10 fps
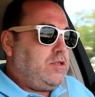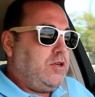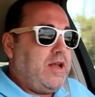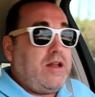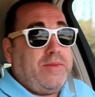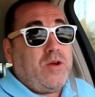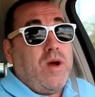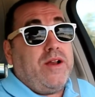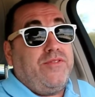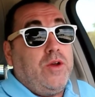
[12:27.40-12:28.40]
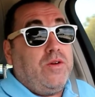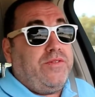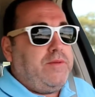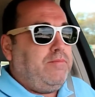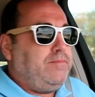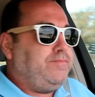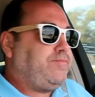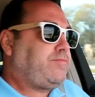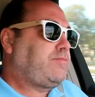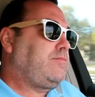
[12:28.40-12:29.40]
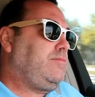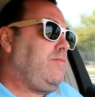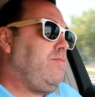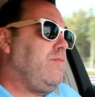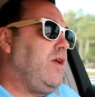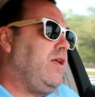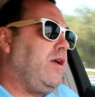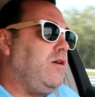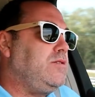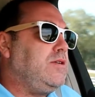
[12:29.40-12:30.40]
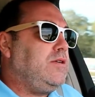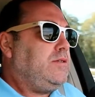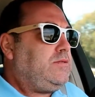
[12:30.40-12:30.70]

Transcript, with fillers: Turned out to be quite a few of them. And he goes,